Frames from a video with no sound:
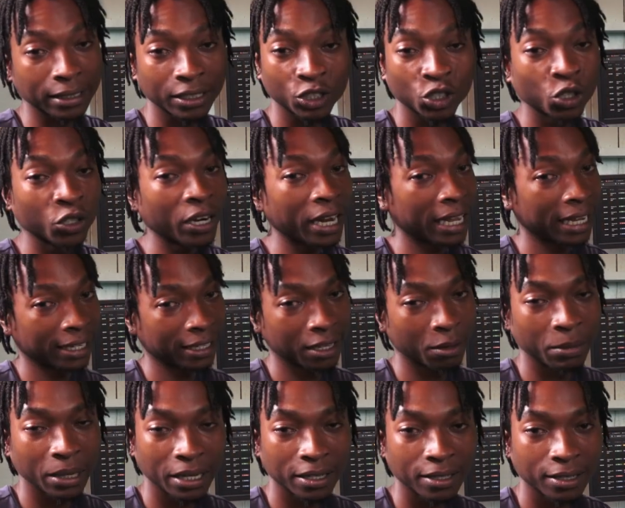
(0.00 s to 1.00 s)
Try
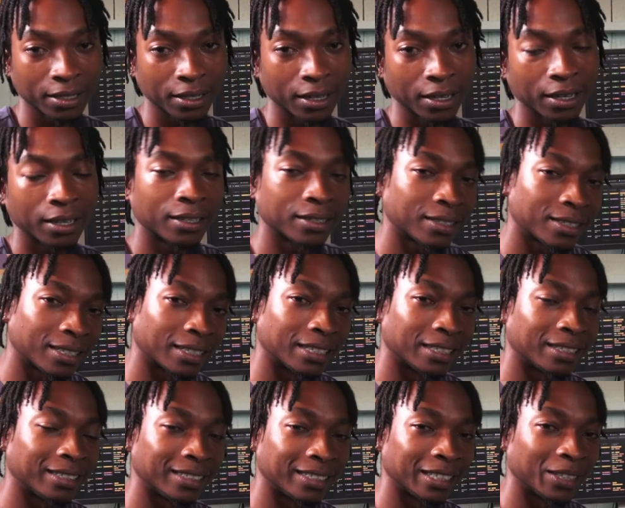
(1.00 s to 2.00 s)
your best to,
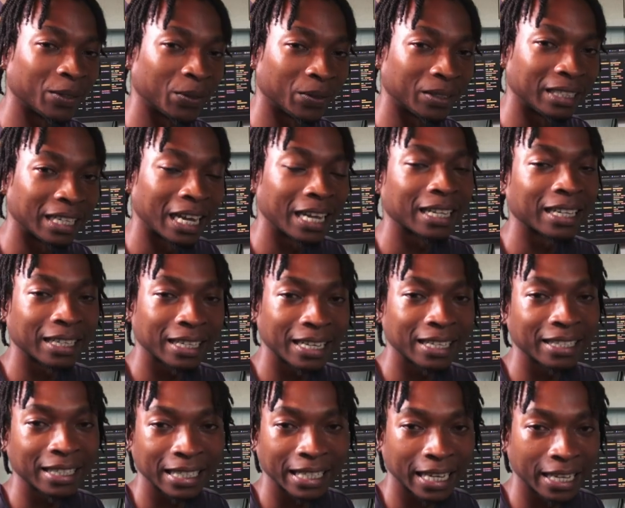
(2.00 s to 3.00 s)
not
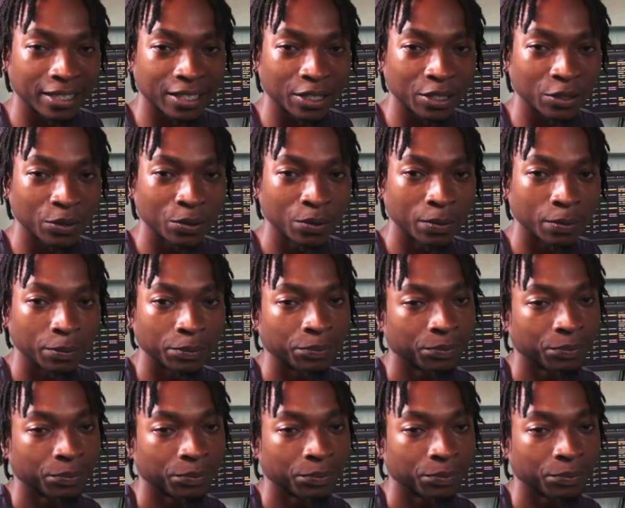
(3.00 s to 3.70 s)
let it get to you.